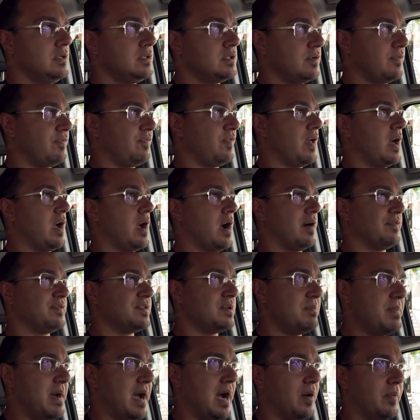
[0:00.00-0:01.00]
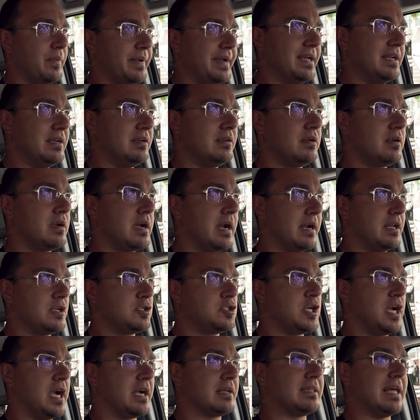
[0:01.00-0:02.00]
to fly off to Maui and kind of
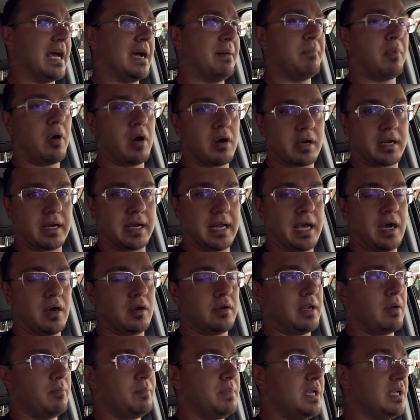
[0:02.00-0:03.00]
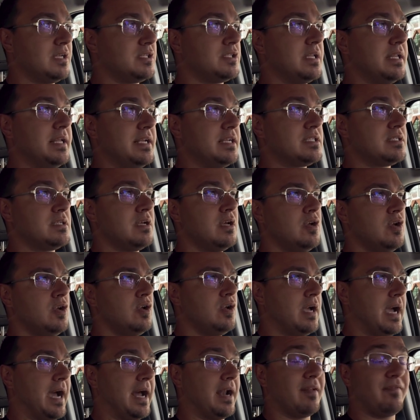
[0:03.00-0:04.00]
check that market out. Now, me and Denise
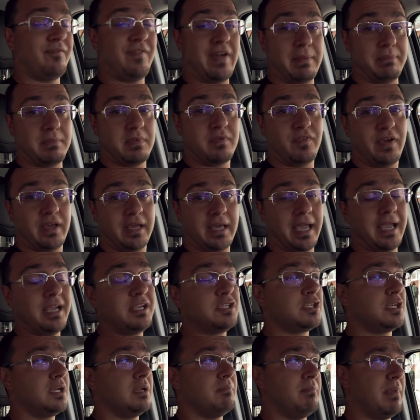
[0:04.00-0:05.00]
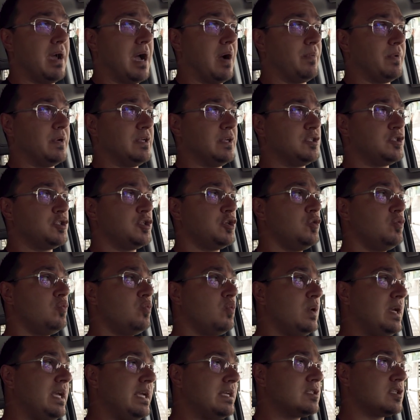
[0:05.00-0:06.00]
had a family vacation in Maui 2
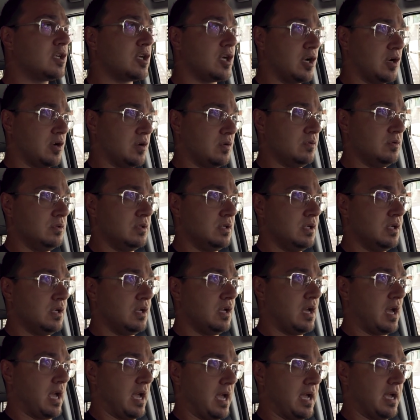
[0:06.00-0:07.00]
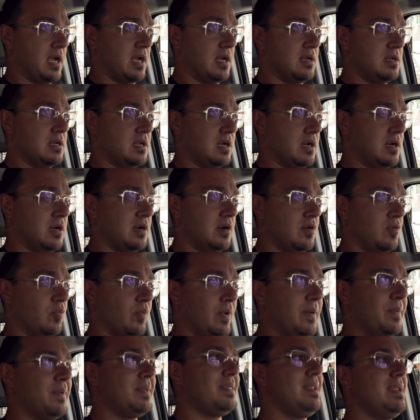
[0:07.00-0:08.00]
weeks ago, and
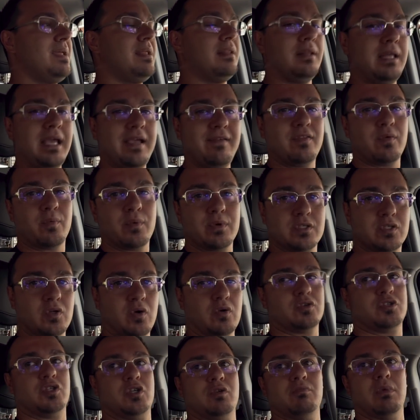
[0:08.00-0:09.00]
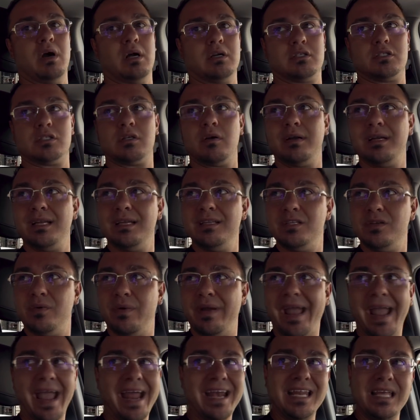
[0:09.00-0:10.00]
we really didn't leave the resort too much. So I didn't do
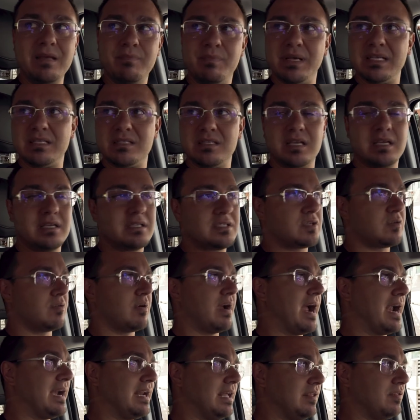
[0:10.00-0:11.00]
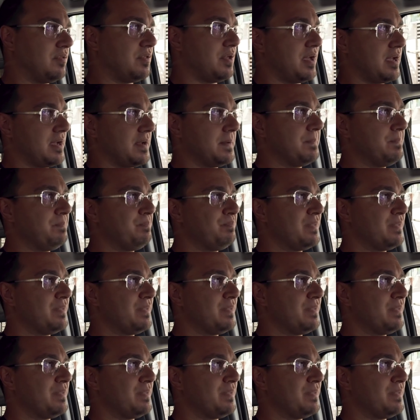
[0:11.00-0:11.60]
any business or anything.